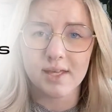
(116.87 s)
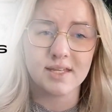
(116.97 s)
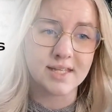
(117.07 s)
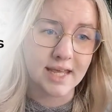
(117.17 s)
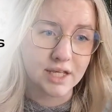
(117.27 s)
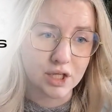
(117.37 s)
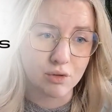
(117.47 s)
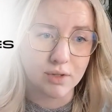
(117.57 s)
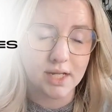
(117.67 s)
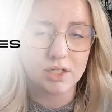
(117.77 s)
is a
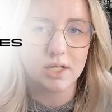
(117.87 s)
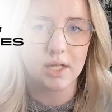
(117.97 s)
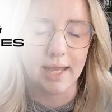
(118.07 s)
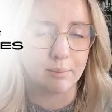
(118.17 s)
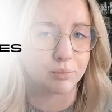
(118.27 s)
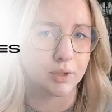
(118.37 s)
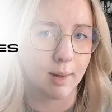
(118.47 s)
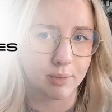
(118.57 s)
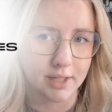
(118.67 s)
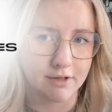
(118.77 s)
unit and
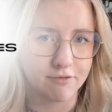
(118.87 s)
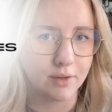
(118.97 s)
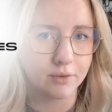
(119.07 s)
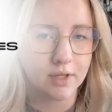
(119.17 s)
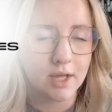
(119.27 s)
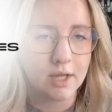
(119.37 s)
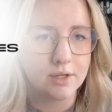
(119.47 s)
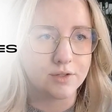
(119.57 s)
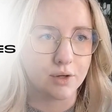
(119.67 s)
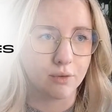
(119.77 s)
property field.
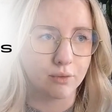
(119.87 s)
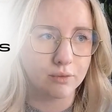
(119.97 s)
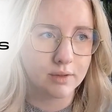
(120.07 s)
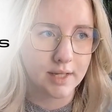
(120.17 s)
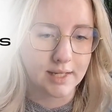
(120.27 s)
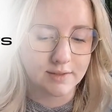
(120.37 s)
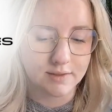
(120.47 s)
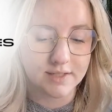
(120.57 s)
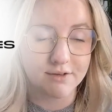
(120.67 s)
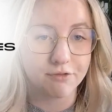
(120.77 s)
So it's
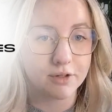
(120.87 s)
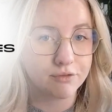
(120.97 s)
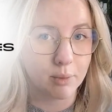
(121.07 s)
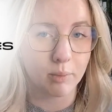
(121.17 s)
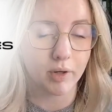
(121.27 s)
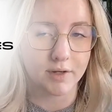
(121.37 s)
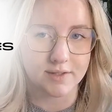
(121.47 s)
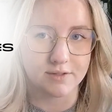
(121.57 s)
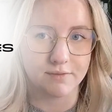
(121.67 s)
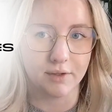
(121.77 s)
different from
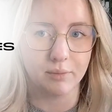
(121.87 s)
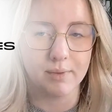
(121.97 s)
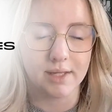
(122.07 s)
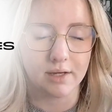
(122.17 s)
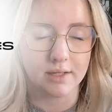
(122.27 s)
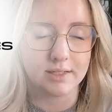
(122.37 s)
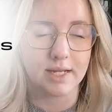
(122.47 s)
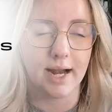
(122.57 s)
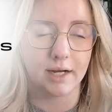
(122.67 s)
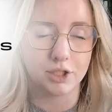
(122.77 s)
process field because
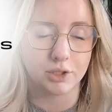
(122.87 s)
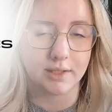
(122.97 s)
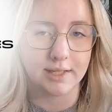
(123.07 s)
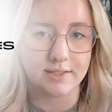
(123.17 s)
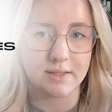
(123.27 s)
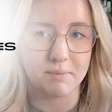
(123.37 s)
it actually is the